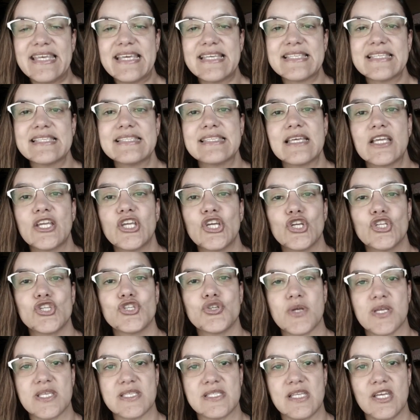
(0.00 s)
this is a good
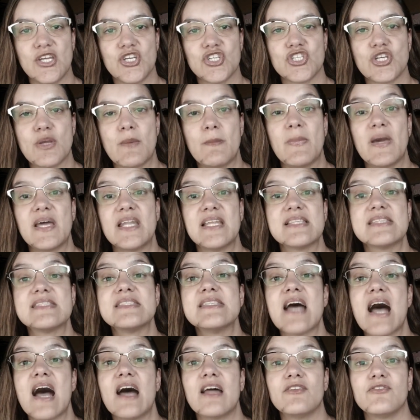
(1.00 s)
translation, but
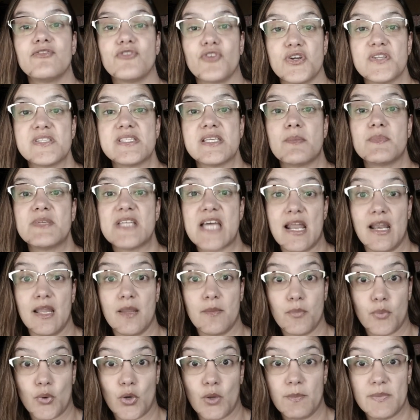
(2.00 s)
it's not for
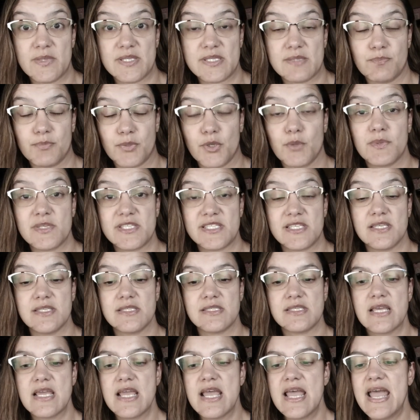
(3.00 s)
subtitling
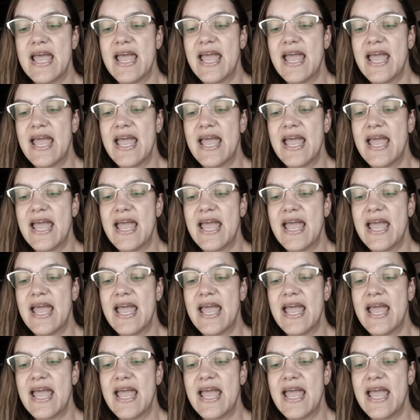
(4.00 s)
purposes.